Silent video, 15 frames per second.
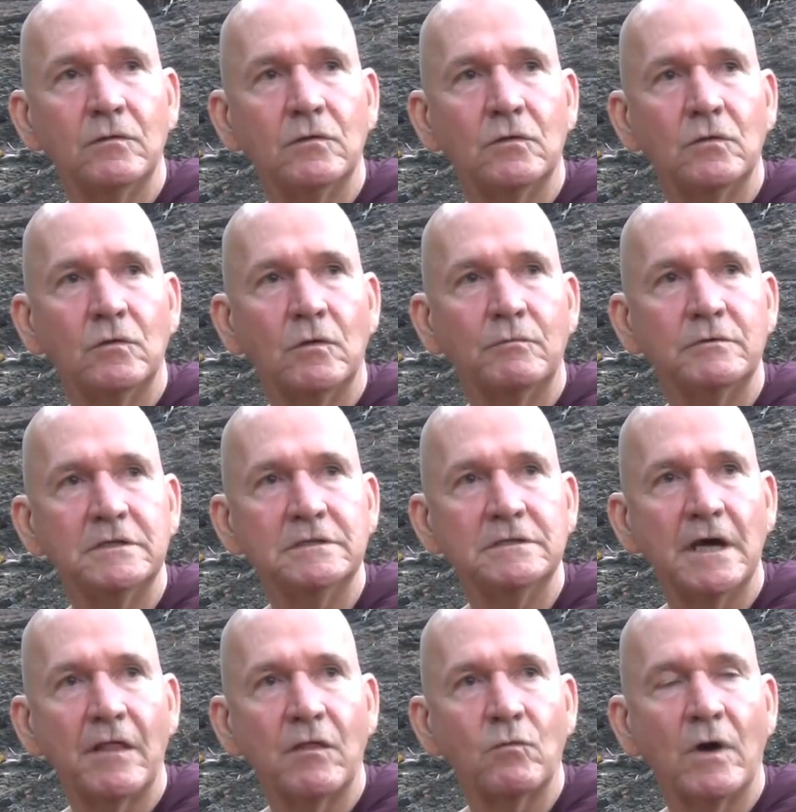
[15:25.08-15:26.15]
oh, what was
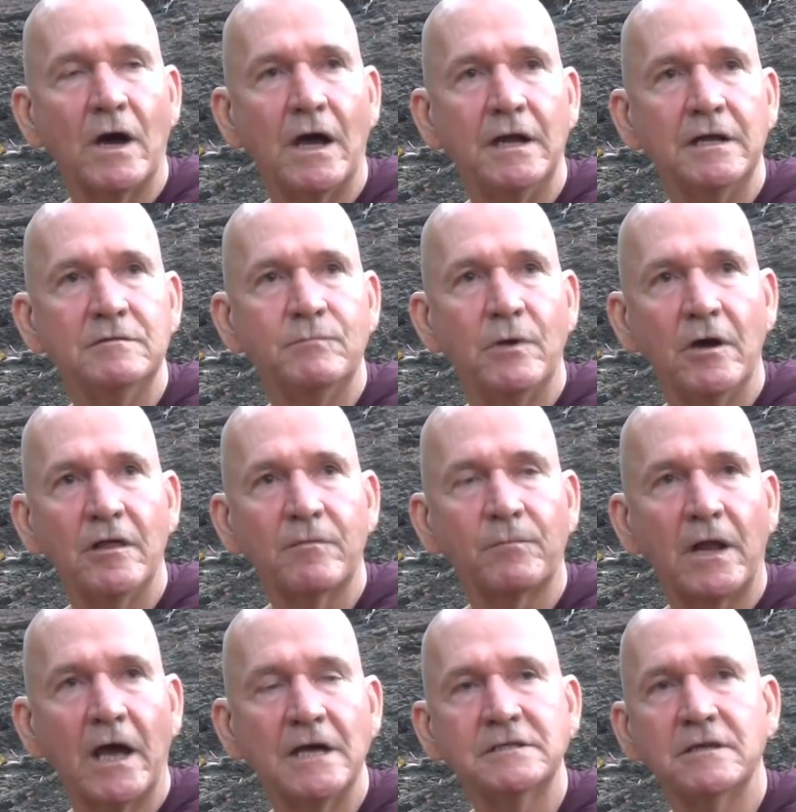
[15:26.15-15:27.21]
his other one, his
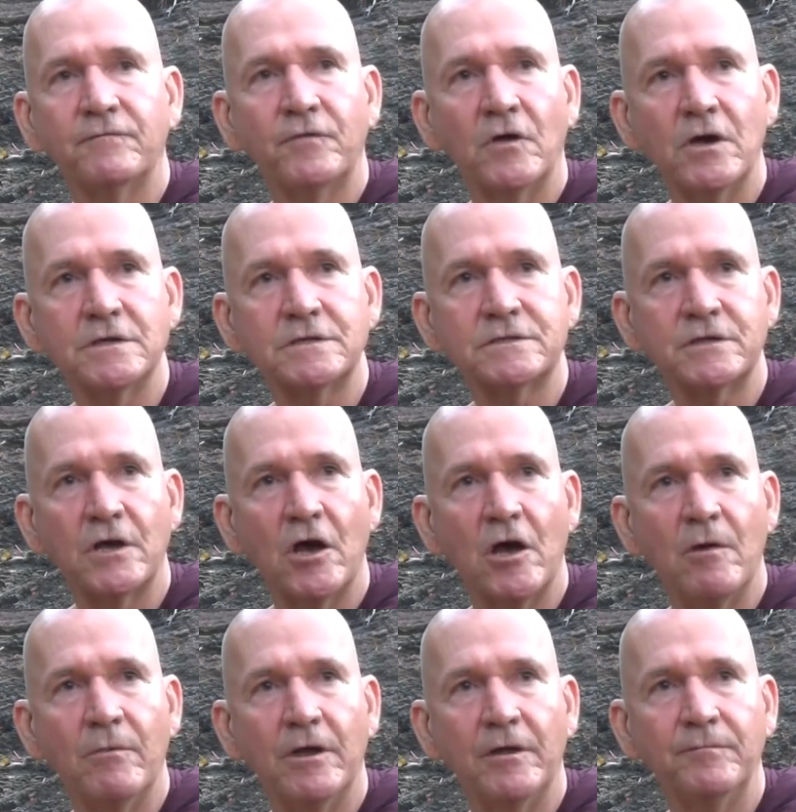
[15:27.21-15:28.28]
birthplace, the first
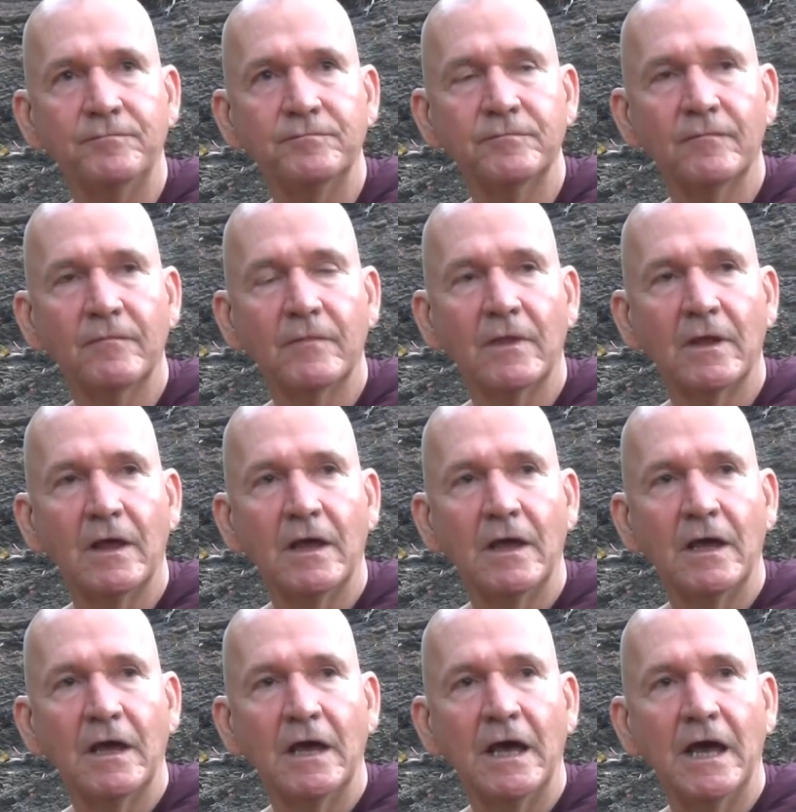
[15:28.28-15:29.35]
sermon,
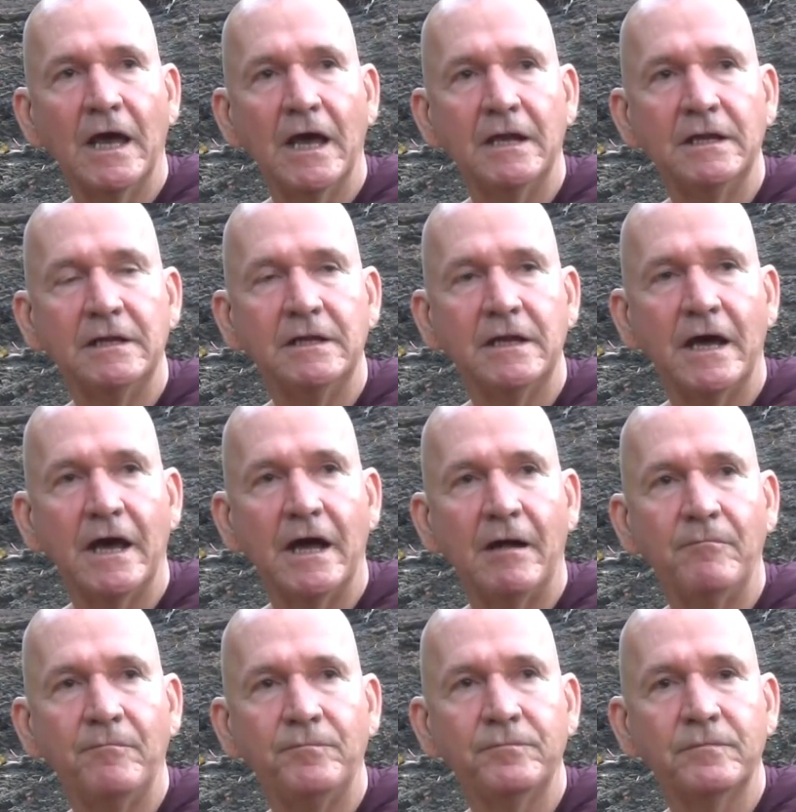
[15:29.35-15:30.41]
and
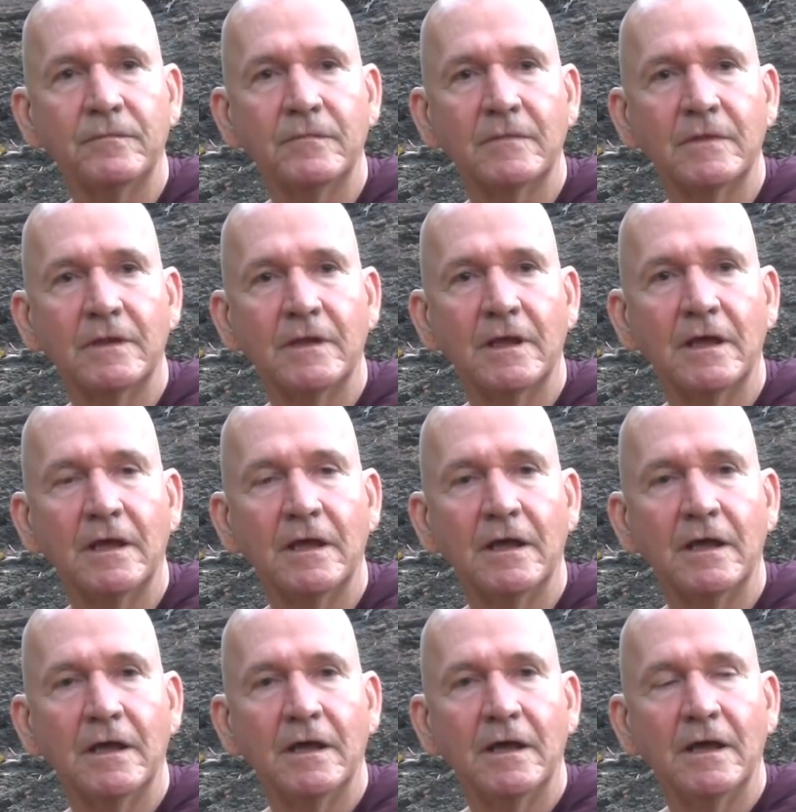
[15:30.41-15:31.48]
um,
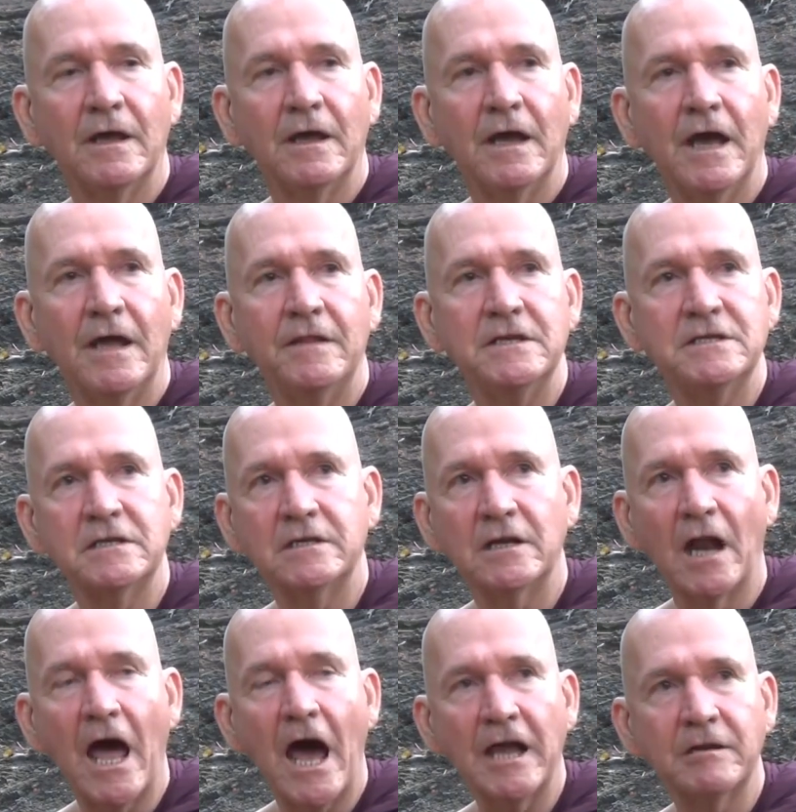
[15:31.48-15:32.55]
and his
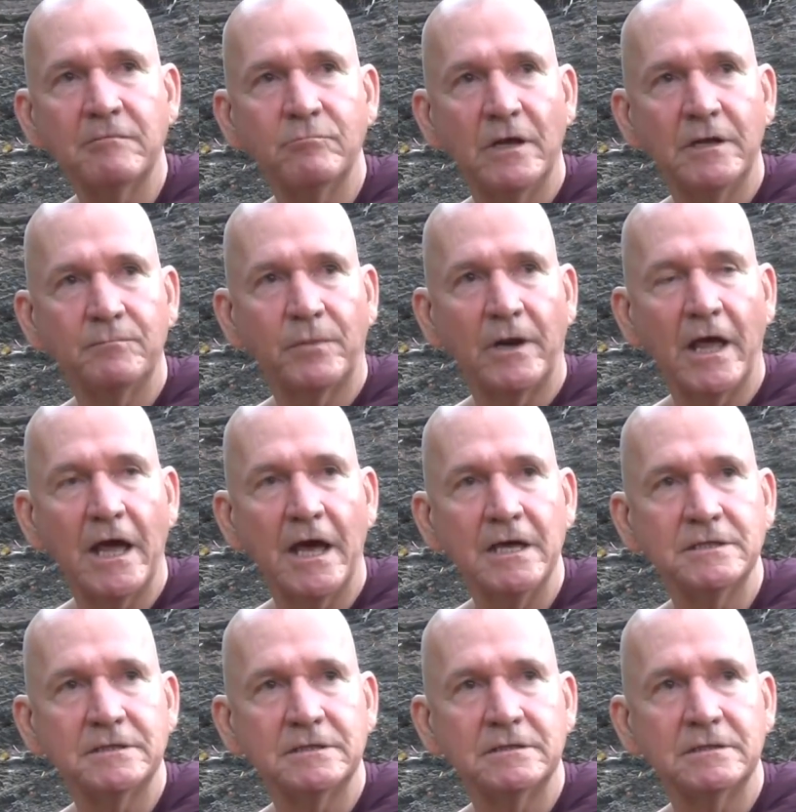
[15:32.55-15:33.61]
enlightenment
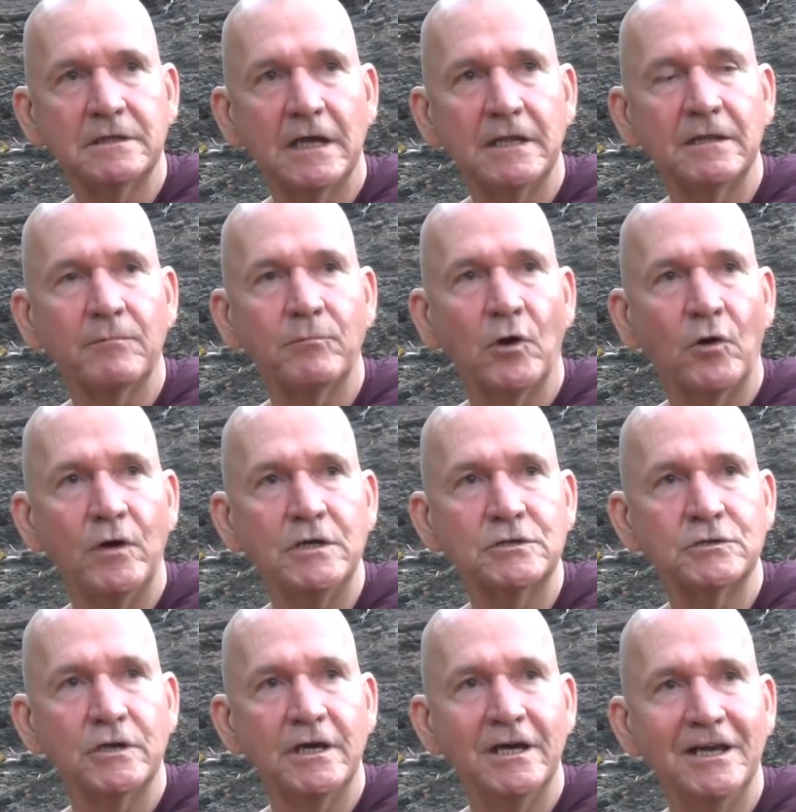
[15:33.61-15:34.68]
place, and the Bodhi
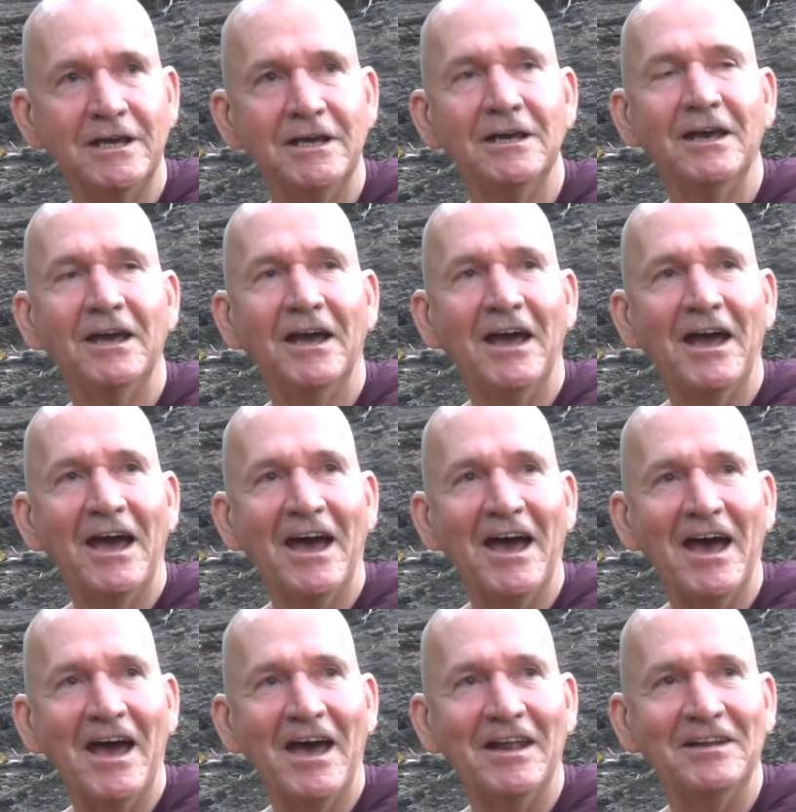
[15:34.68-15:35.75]
tree,
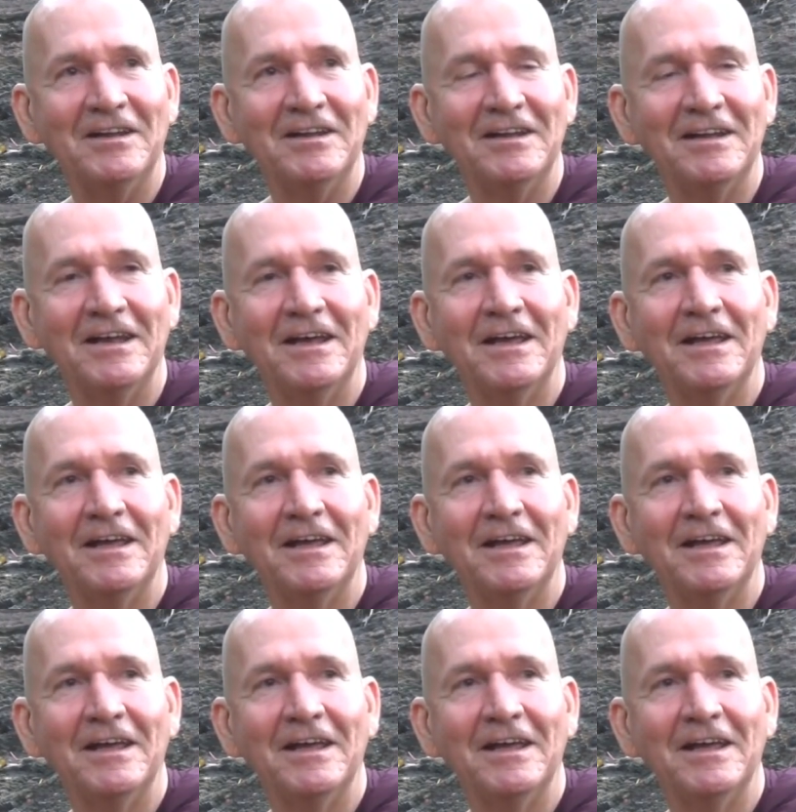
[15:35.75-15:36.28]
and